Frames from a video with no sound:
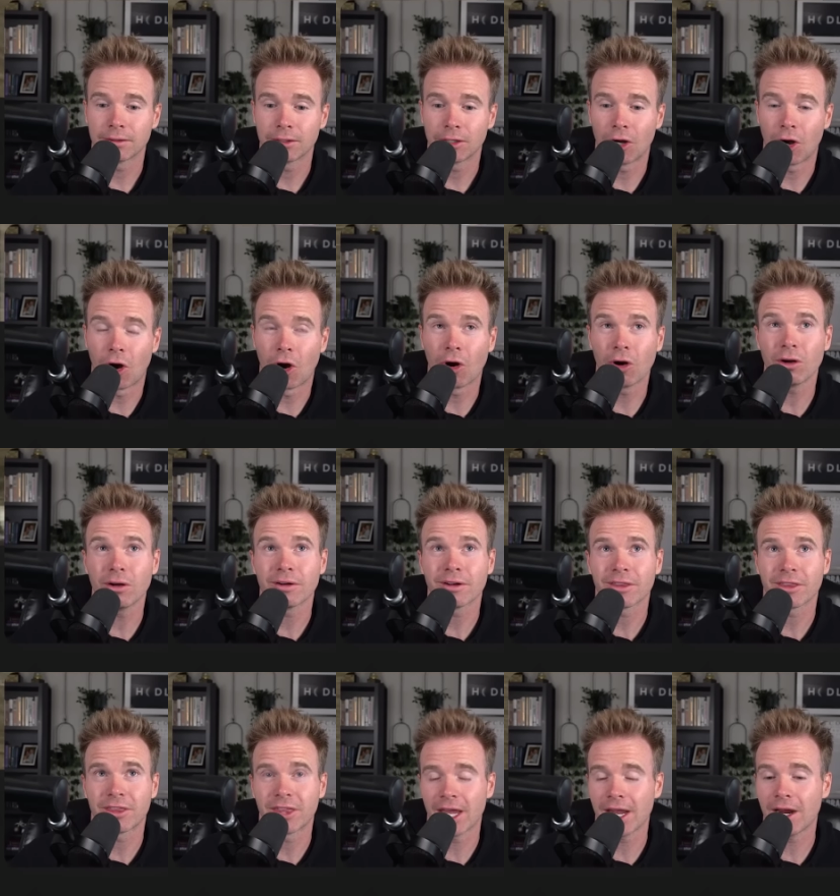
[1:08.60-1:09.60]
aren't
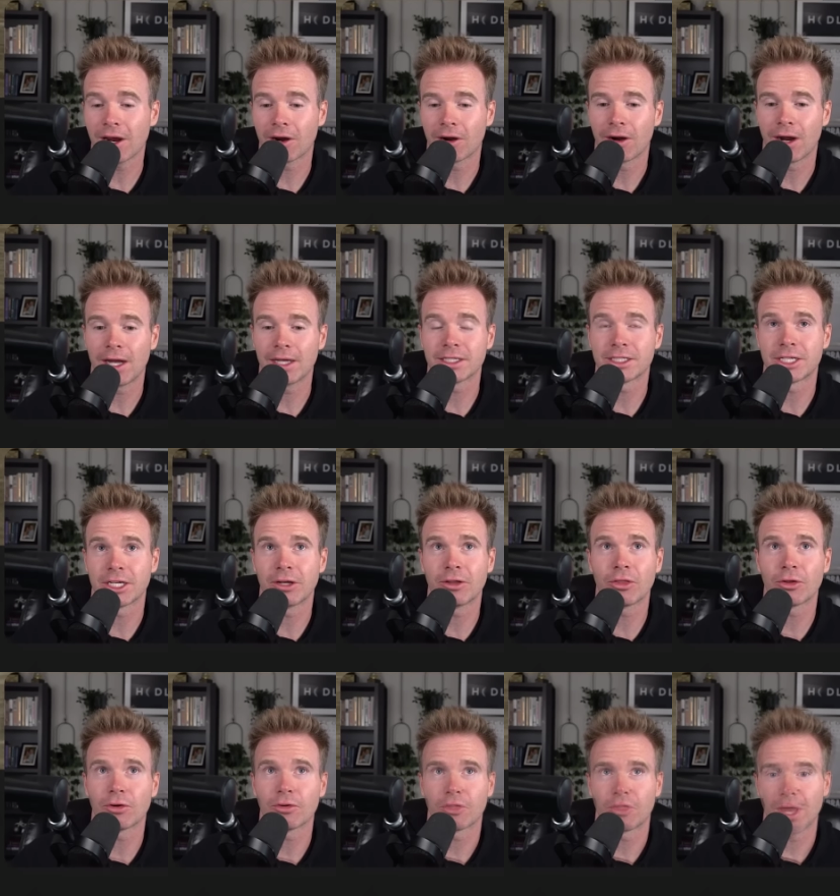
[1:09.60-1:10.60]
there until
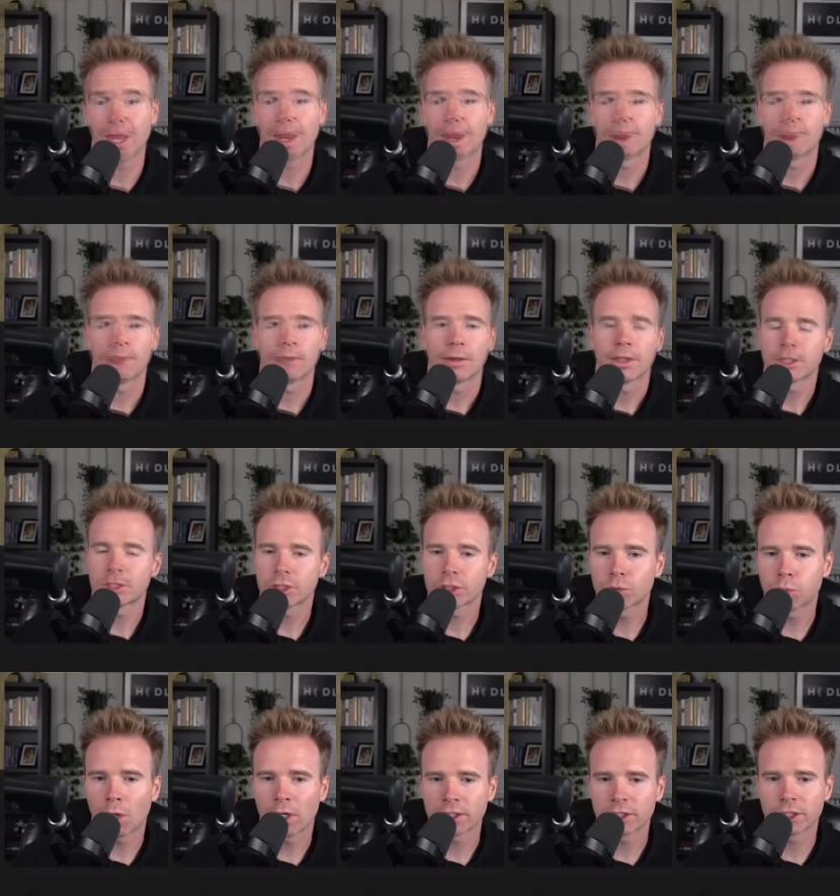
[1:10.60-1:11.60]
they're there. Let's just
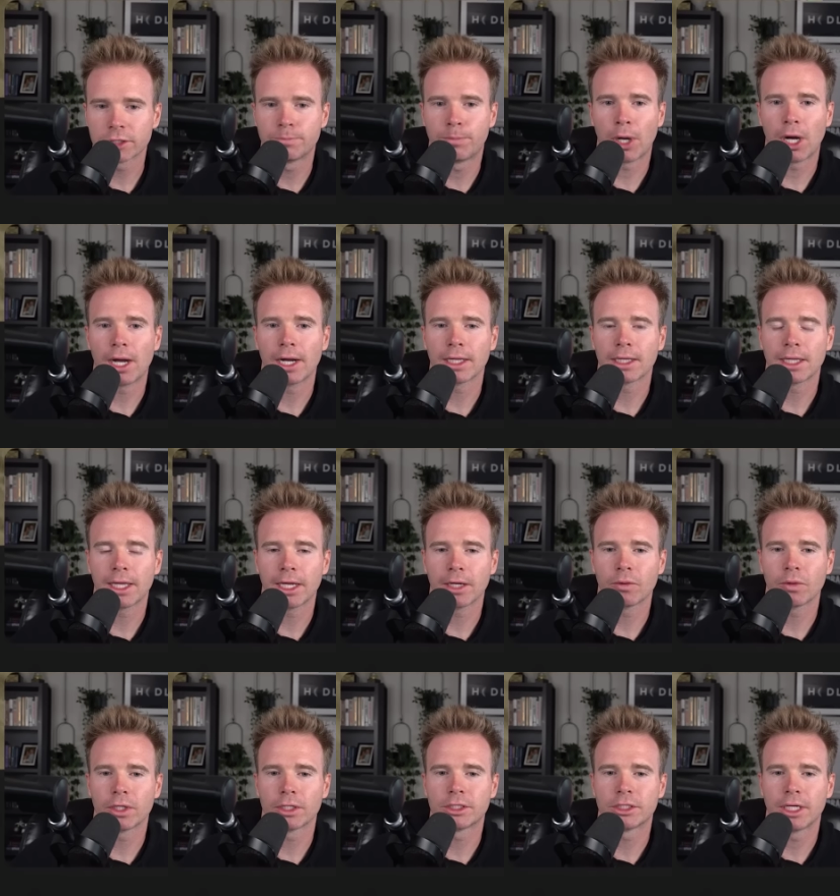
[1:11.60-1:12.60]
watch his body
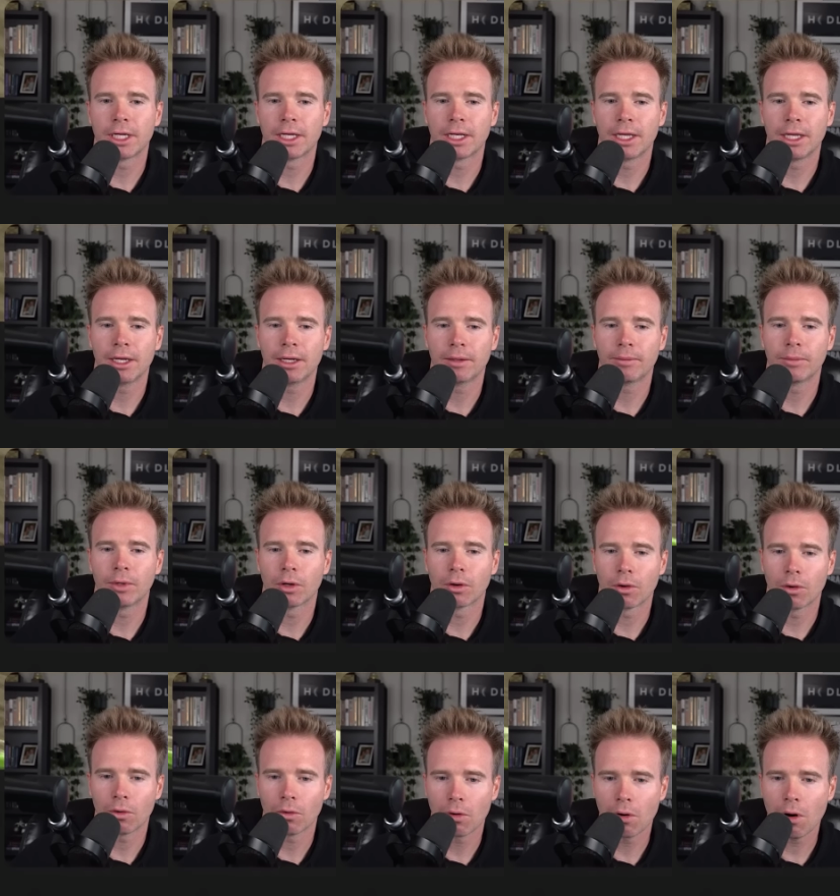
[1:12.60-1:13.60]
language and him
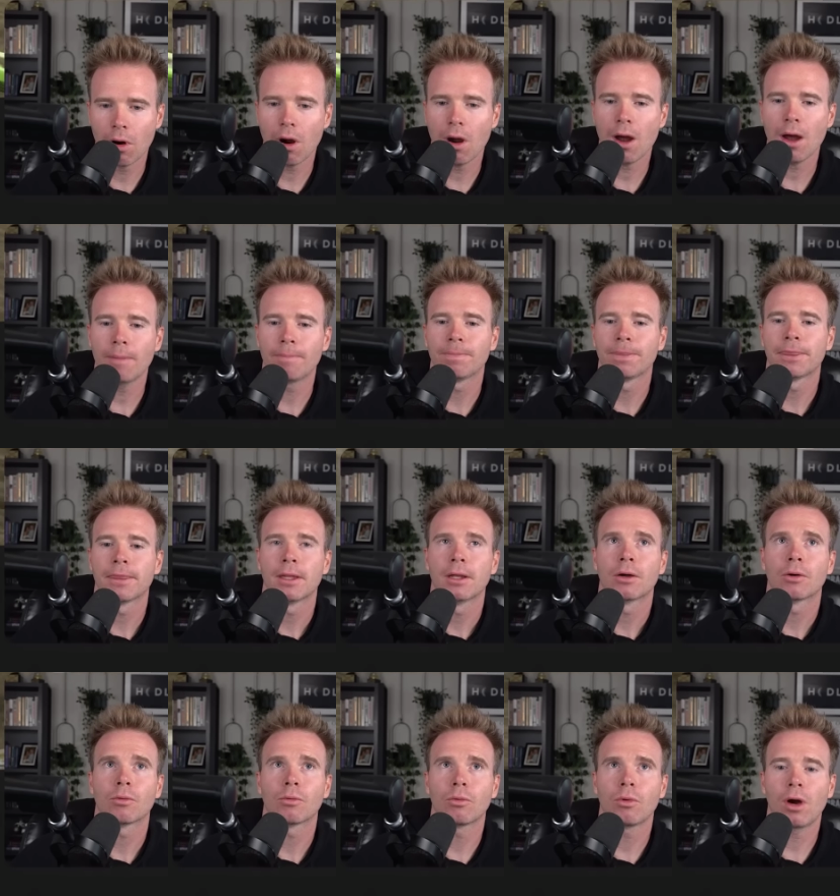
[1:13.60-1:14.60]
rop
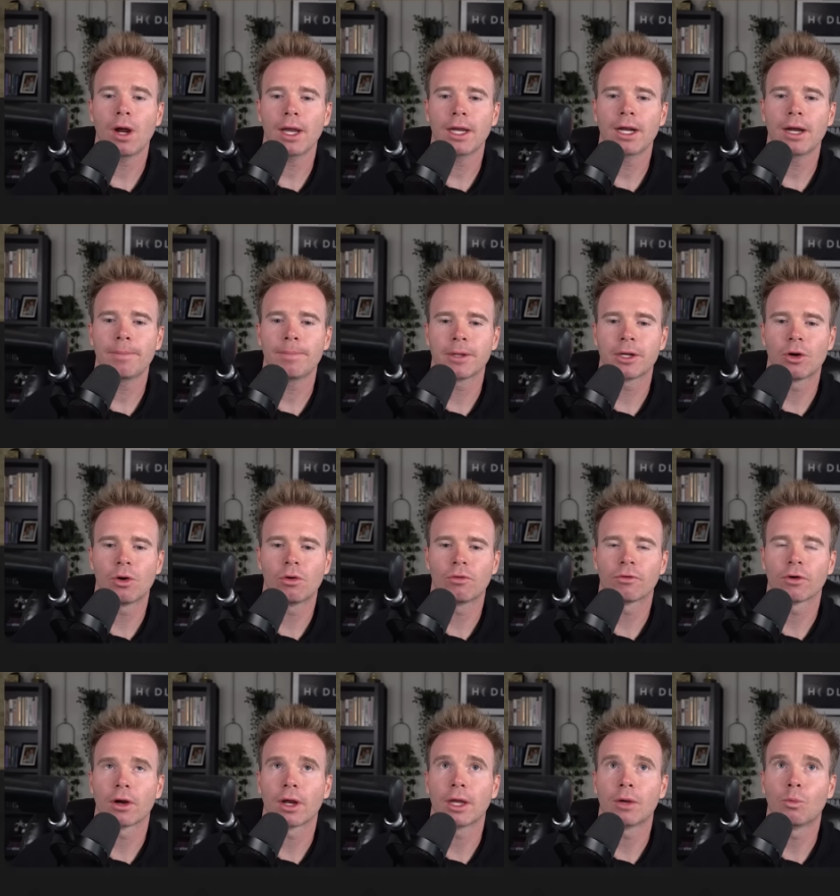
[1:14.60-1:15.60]
right up and
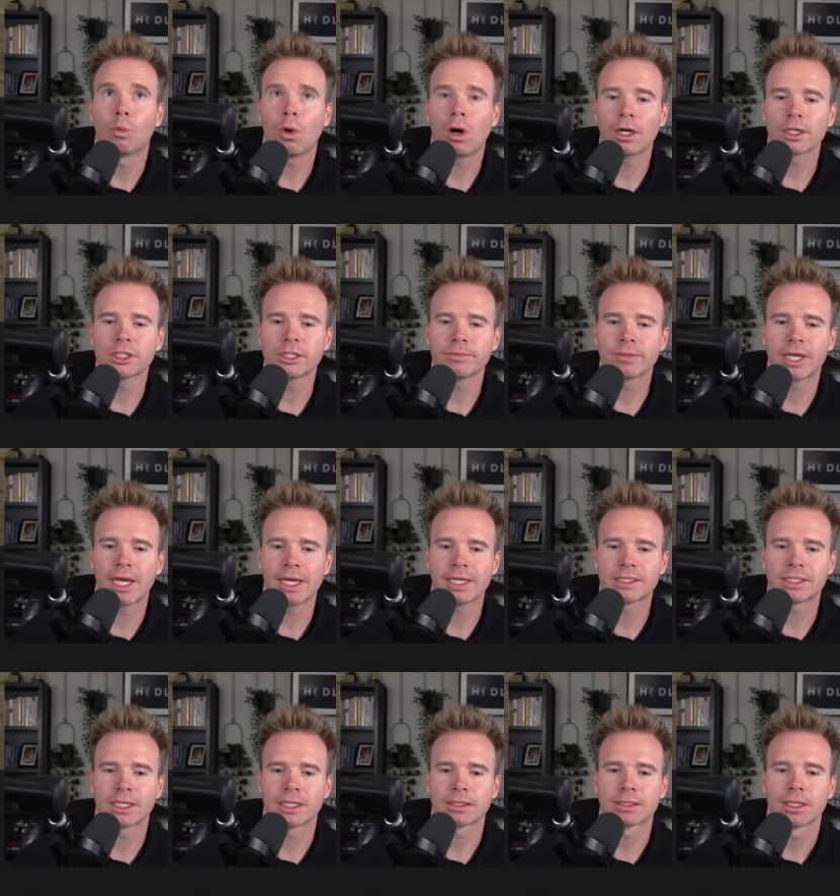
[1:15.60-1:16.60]
over and watch him
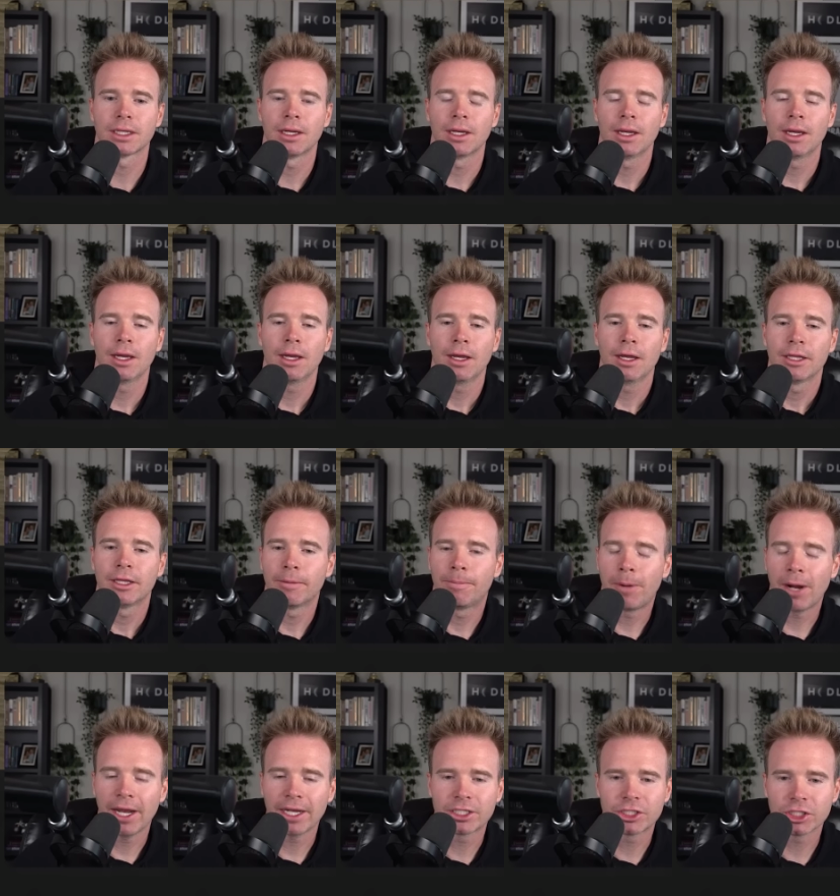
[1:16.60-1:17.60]
case it. The
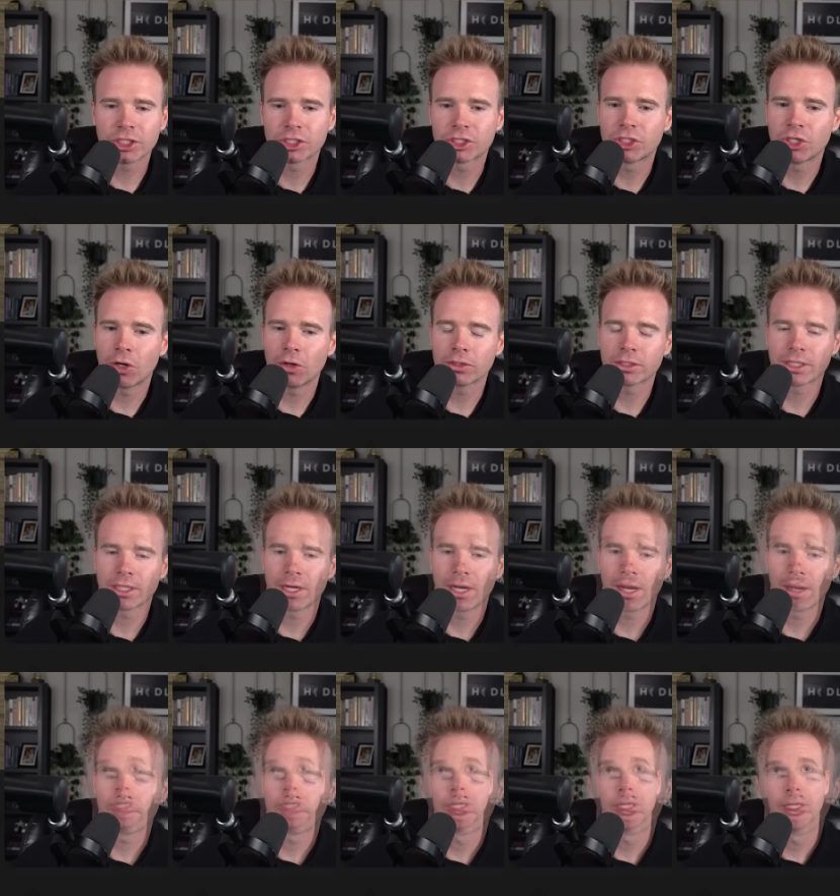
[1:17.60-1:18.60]
bike just soaks it
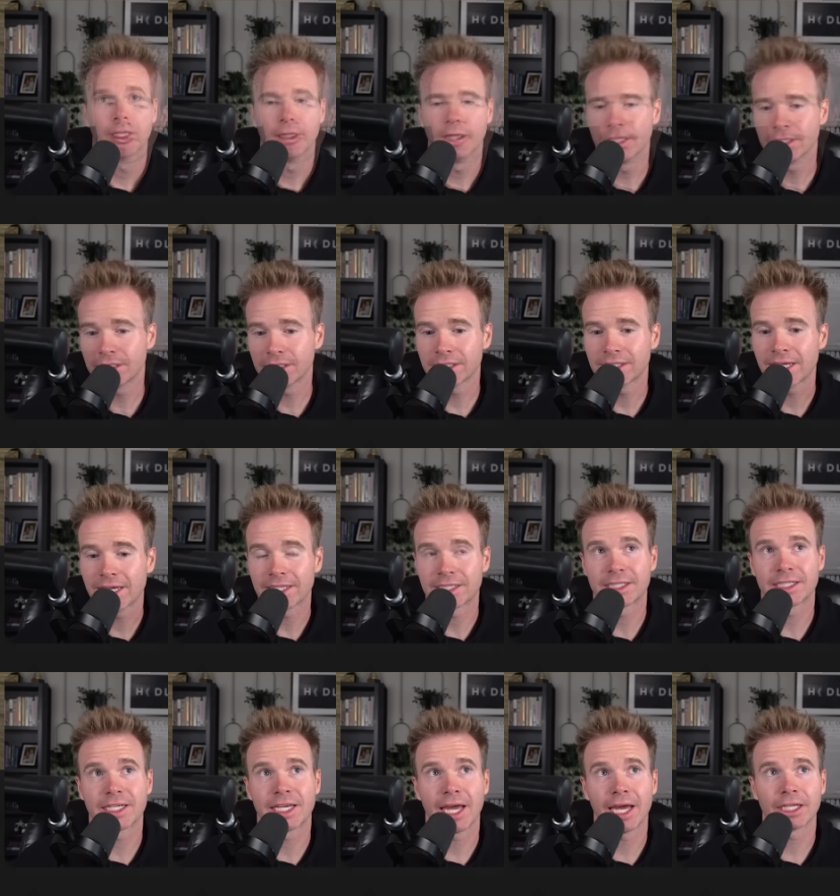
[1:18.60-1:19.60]
up. This is a
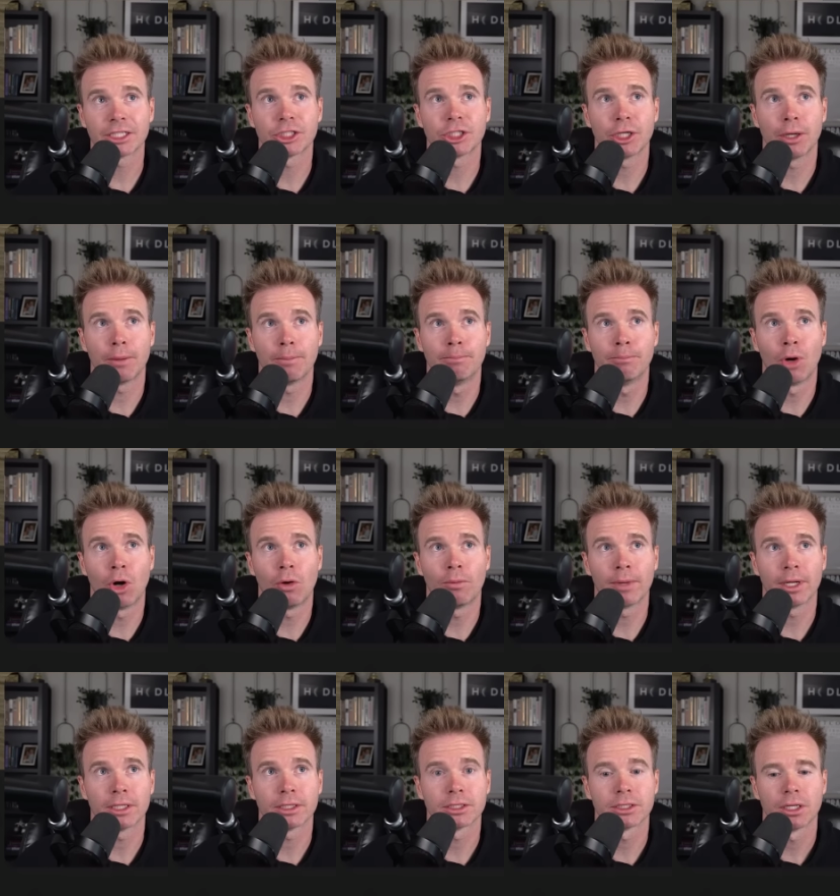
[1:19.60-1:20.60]
sketch
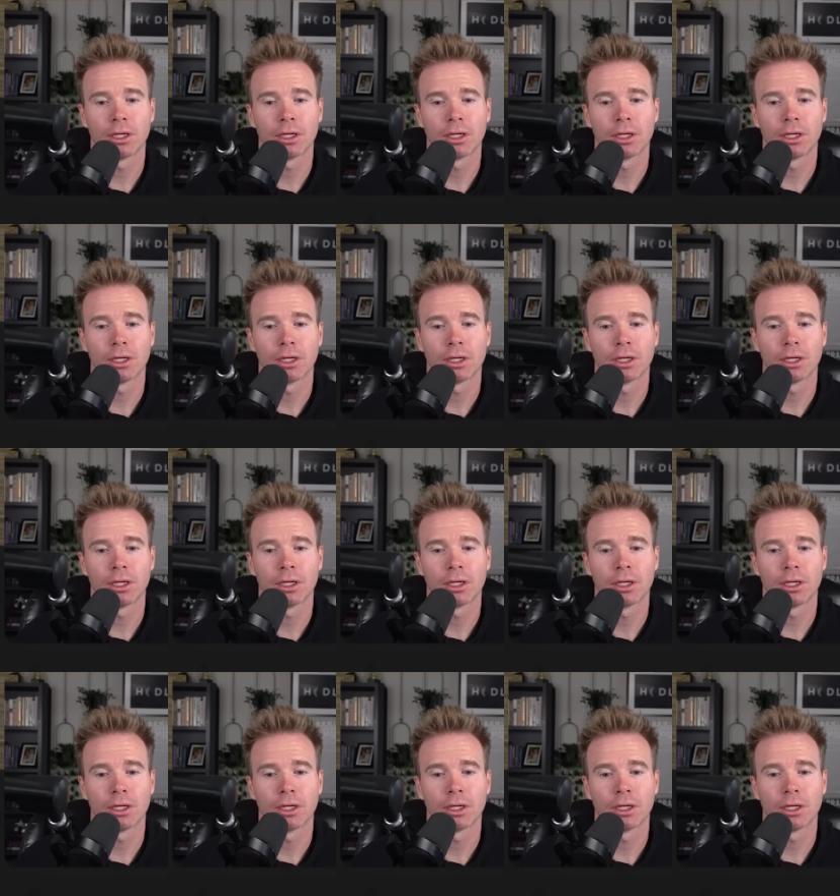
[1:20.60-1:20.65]
moment